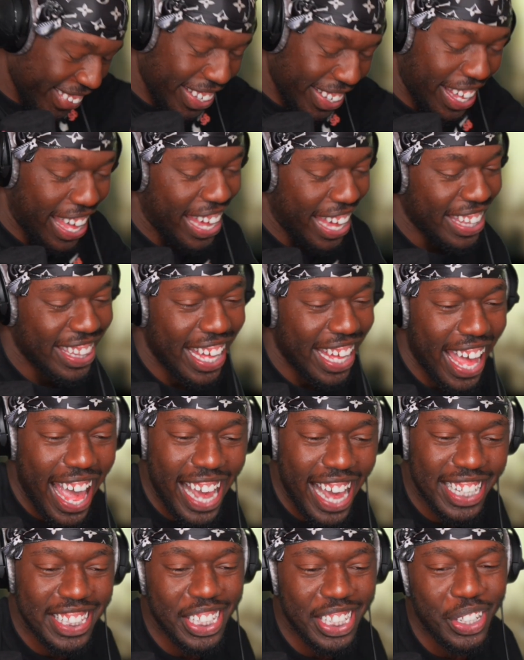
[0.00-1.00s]
Hey, the
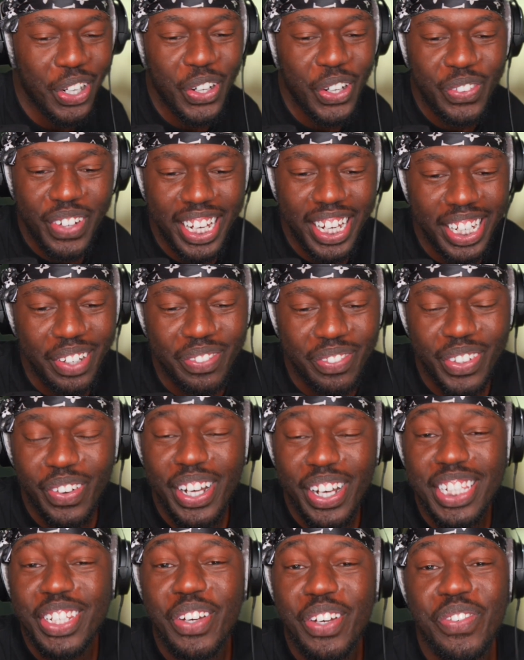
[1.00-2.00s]
acting already,
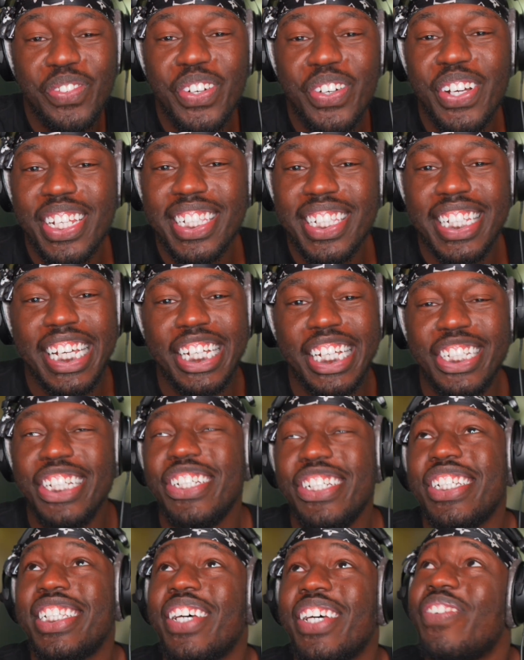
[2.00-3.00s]
bro. It's her first scene.
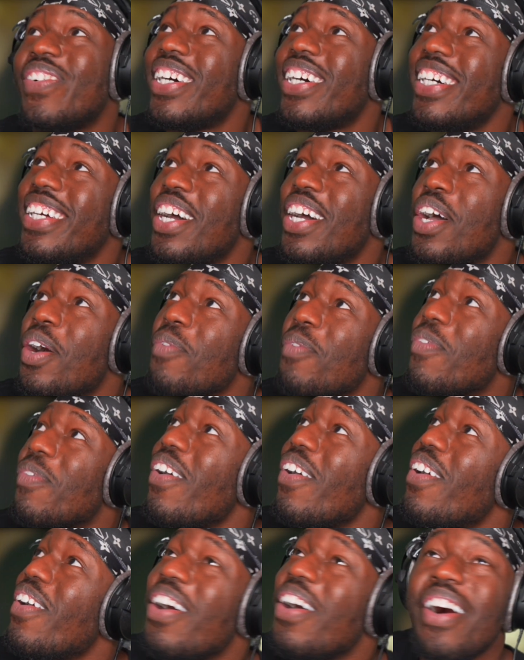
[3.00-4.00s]
She just said, what?
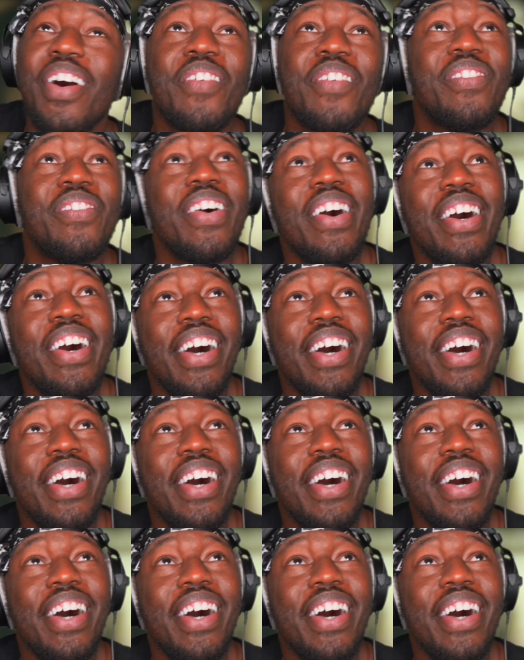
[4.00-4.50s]
More? More?